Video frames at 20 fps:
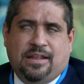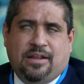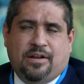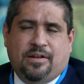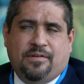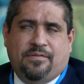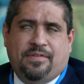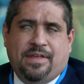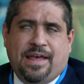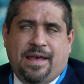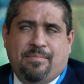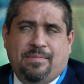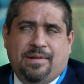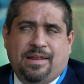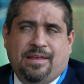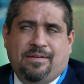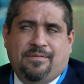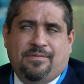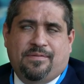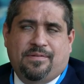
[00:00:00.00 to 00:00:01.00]
a lot of
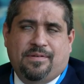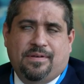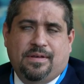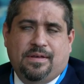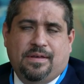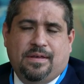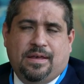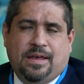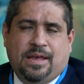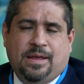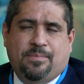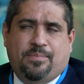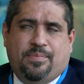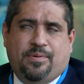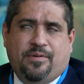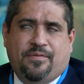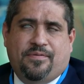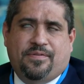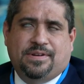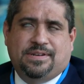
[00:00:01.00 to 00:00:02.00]
them live in
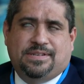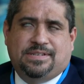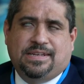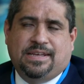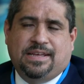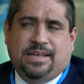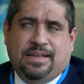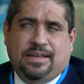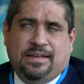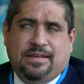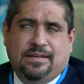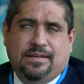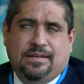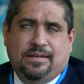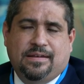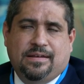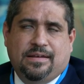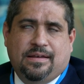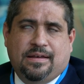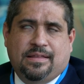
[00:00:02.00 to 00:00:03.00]
poverty
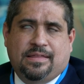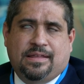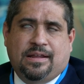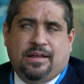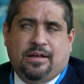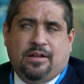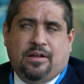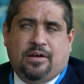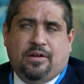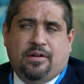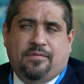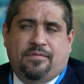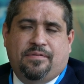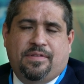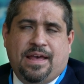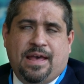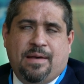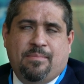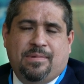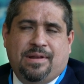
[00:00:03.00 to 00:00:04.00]
that a lot
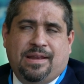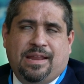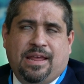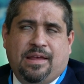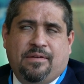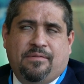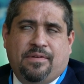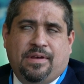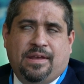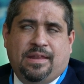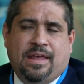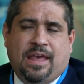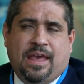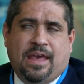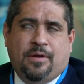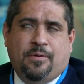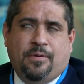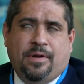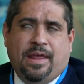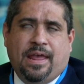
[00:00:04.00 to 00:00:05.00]
of them live in
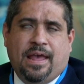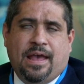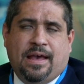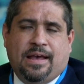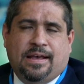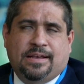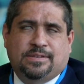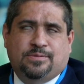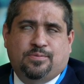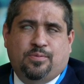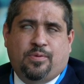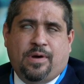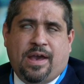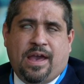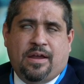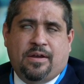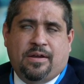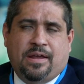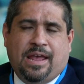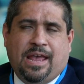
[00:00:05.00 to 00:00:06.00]
areas
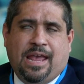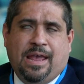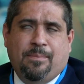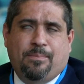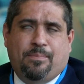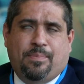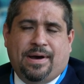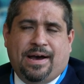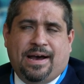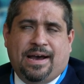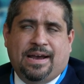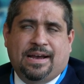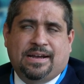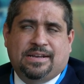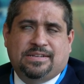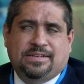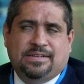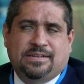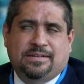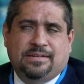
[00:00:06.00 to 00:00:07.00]
where
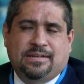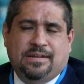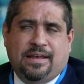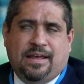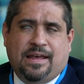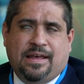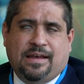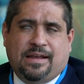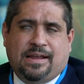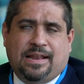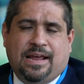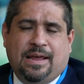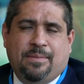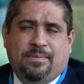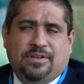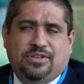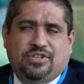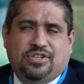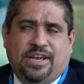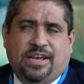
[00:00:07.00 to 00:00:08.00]
impact and
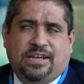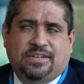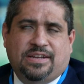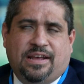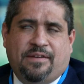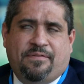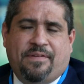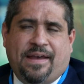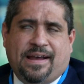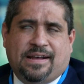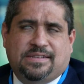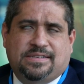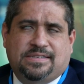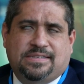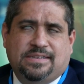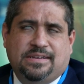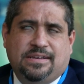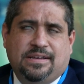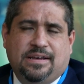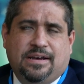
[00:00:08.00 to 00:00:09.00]
climate change
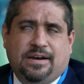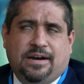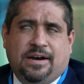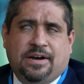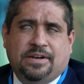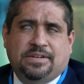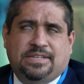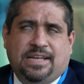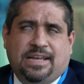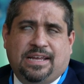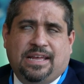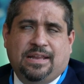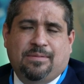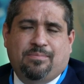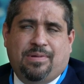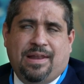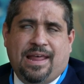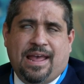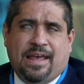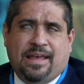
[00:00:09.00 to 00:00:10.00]
effects are
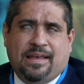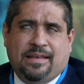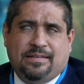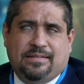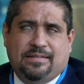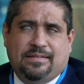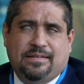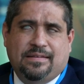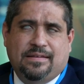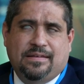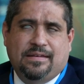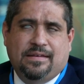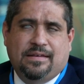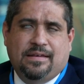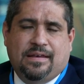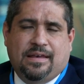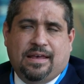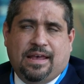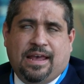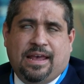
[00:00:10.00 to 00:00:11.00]
taking place,
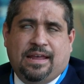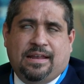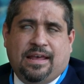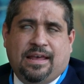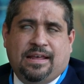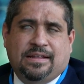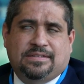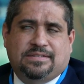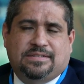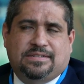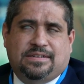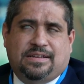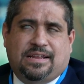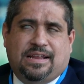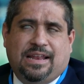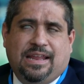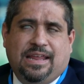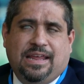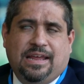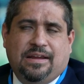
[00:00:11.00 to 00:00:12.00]
it is
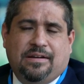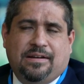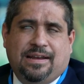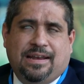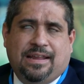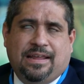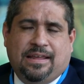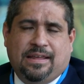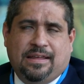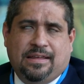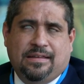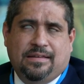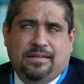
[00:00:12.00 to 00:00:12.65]
clearly